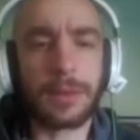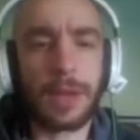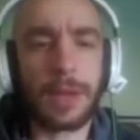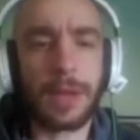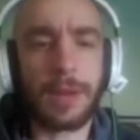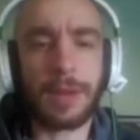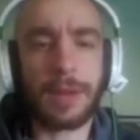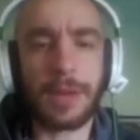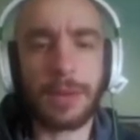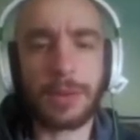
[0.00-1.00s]
I might have
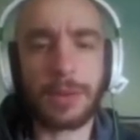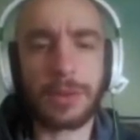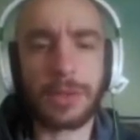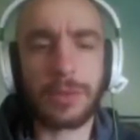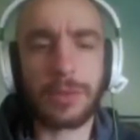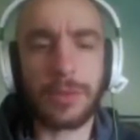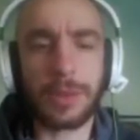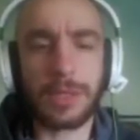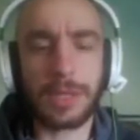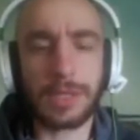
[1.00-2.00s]
been able to cross the river
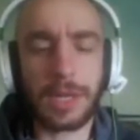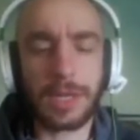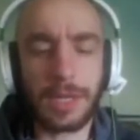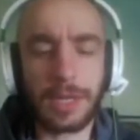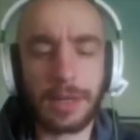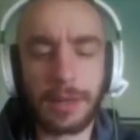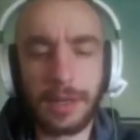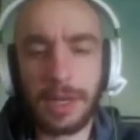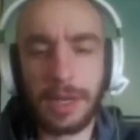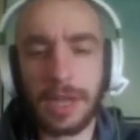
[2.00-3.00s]
with it. Did I take it?
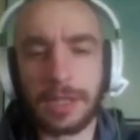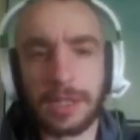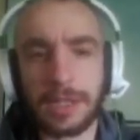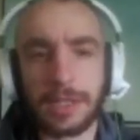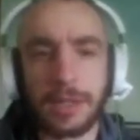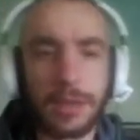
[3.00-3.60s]
Yes.